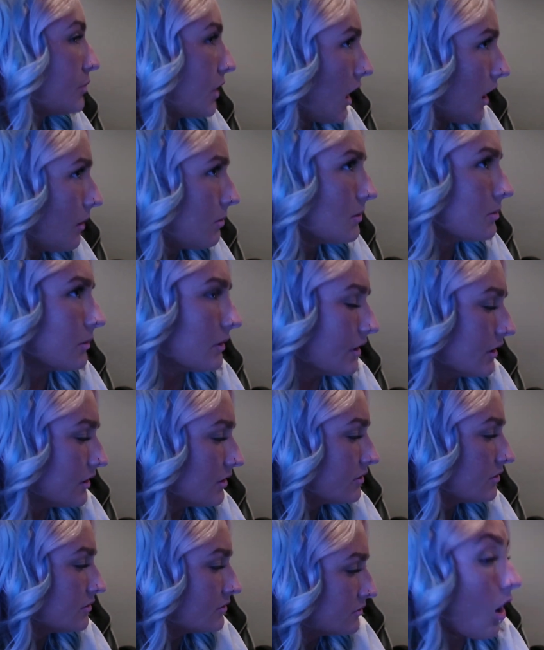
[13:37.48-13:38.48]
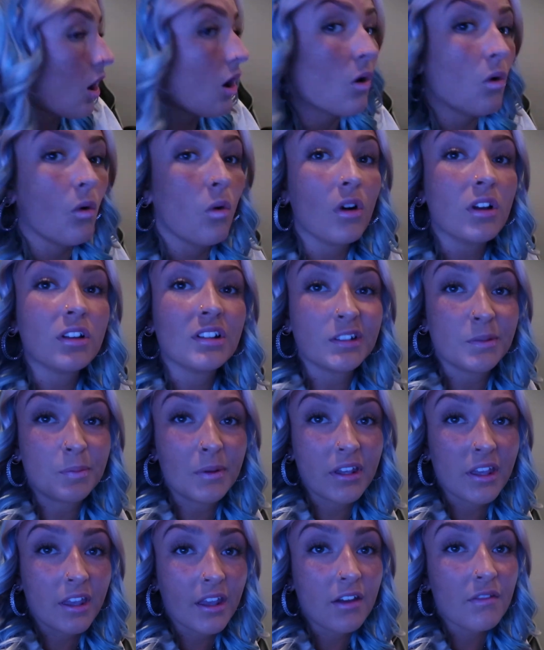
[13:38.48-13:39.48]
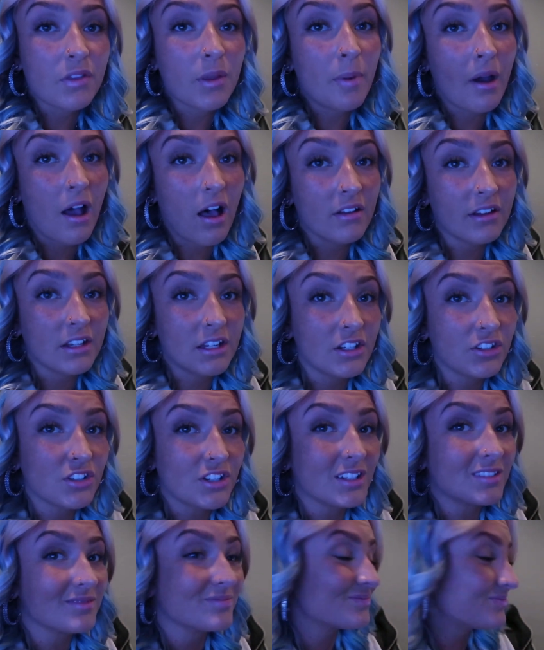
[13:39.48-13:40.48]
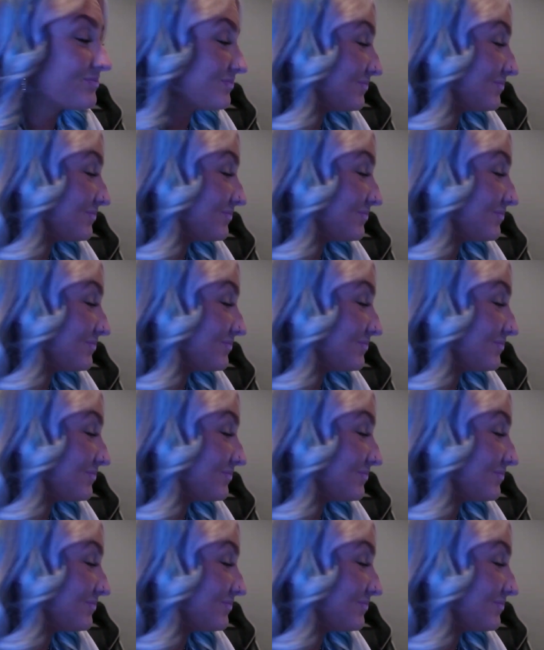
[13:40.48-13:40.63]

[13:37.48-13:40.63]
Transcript: Probably. Oh, speaking of the Polynesian.